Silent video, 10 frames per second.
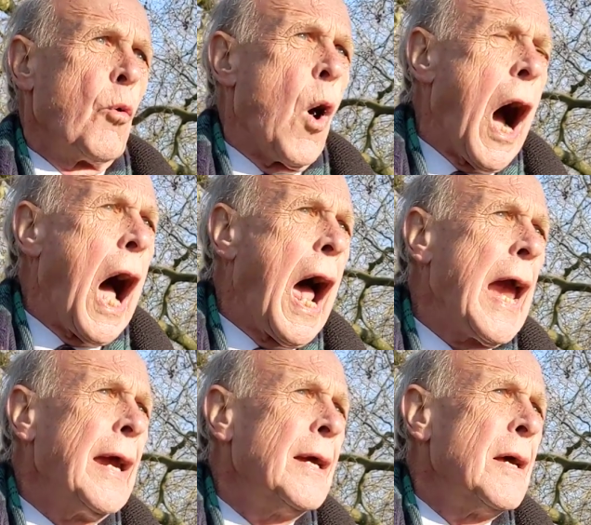
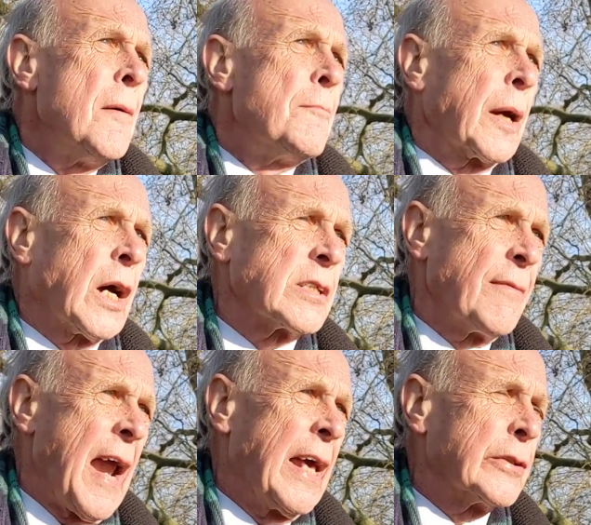Why? because
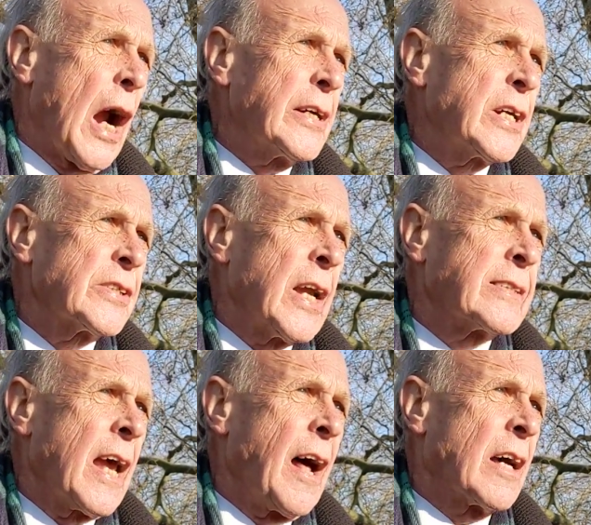of any
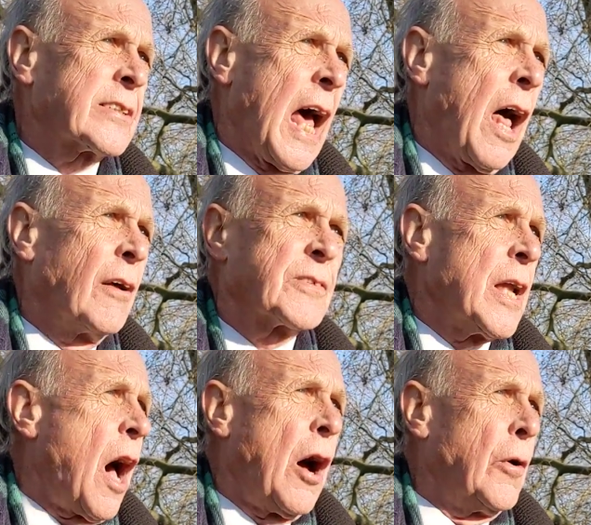righteousness in ourselves,
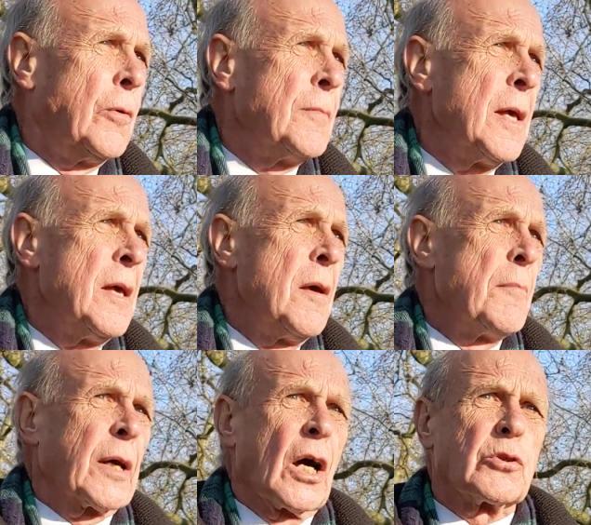no.
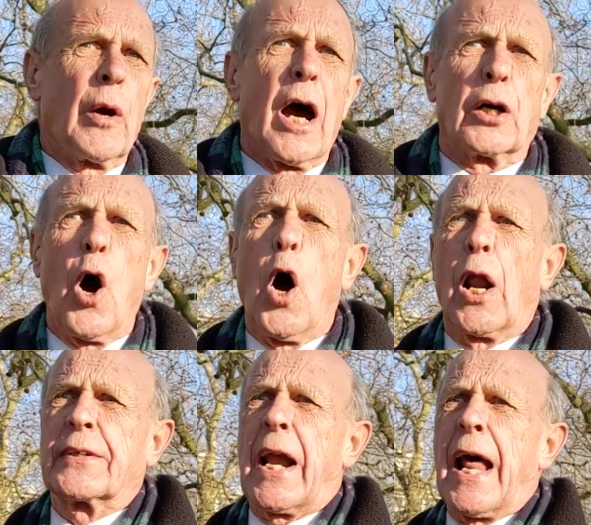Because we are
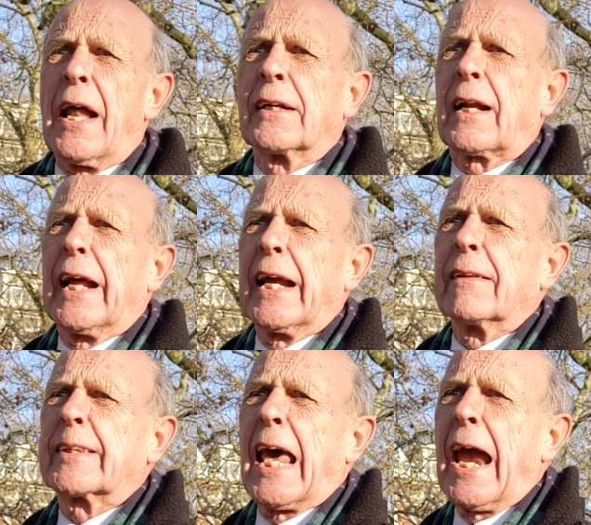all as an
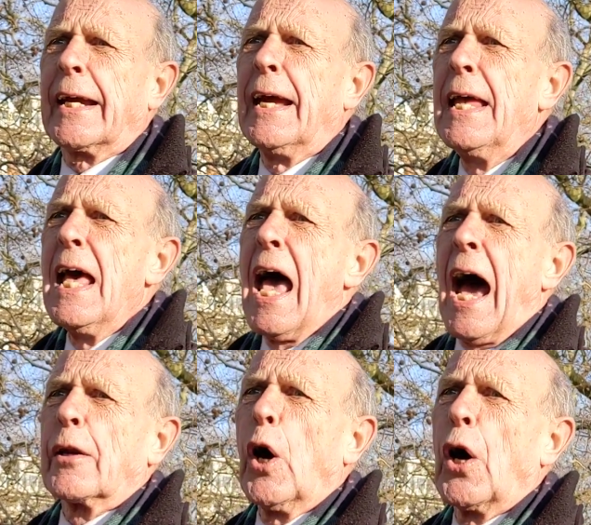unclean thing,
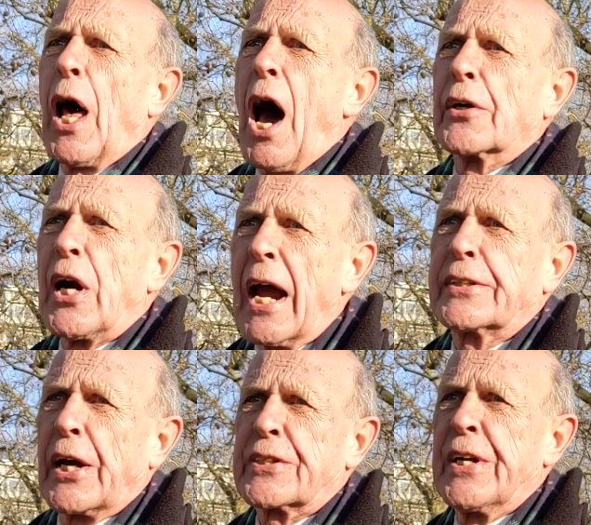and all our
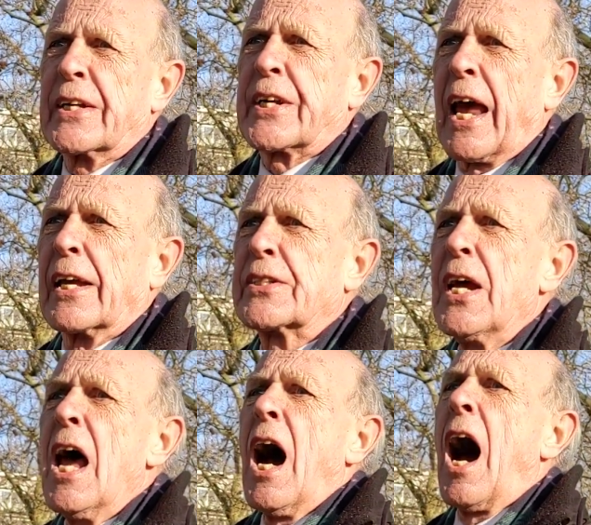righteousnesses
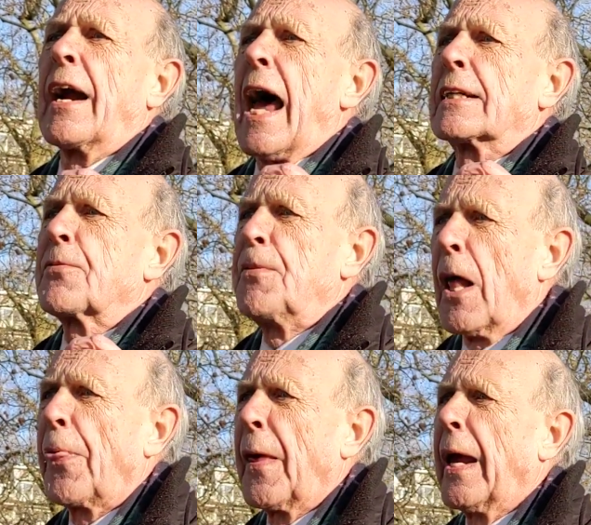are as
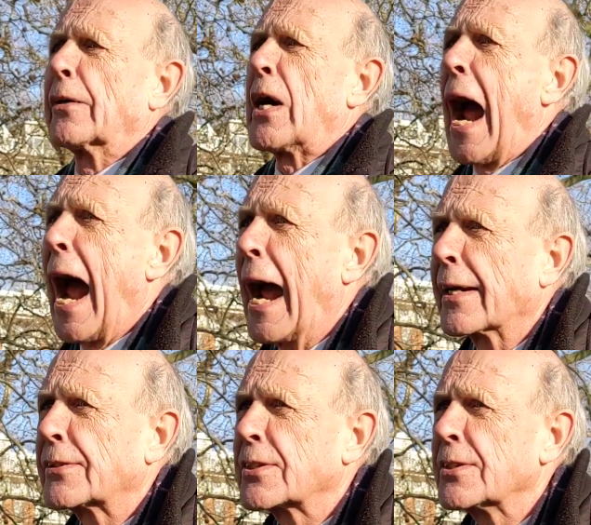filthy
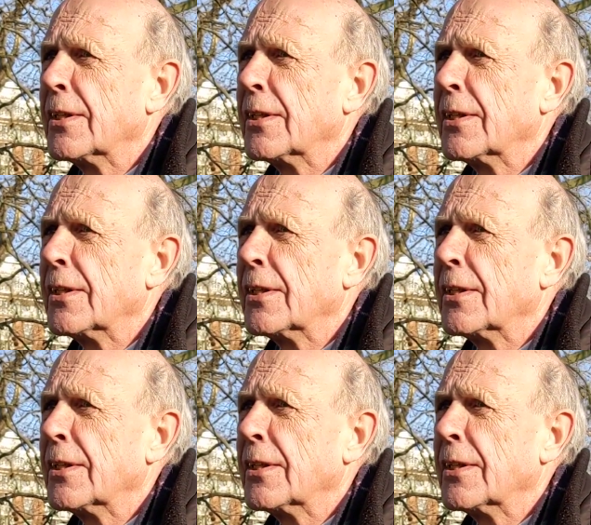rags.